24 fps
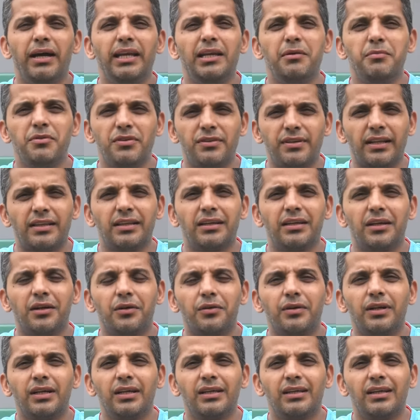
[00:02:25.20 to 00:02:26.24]
name is Jatin
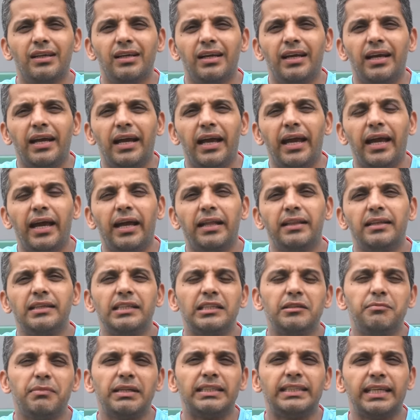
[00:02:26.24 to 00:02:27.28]
Arora, and this
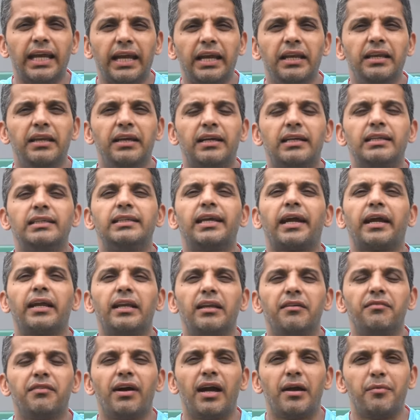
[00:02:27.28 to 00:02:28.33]
is my second year
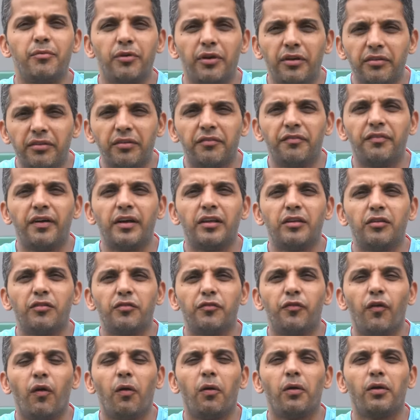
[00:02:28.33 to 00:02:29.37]
consecutive I'm raising funds
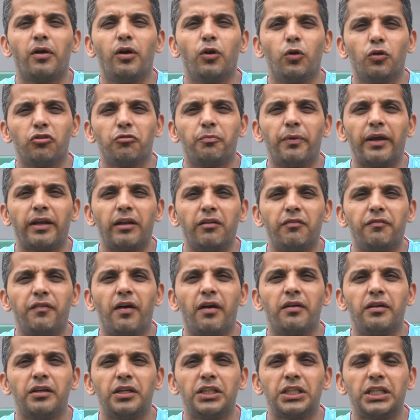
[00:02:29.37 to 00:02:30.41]
for Lotus Petal
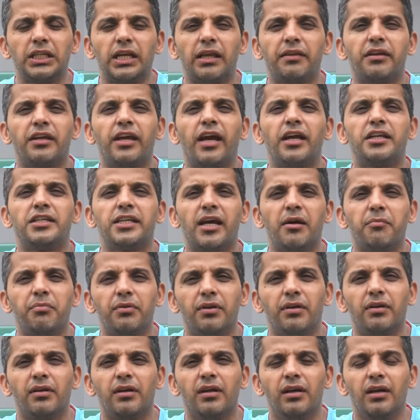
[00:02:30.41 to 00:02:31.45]
Foundation as a care
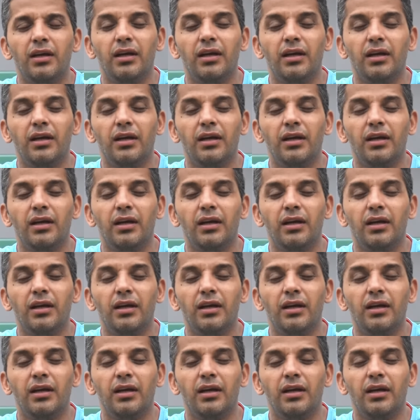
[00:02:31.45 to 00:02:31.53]
champion.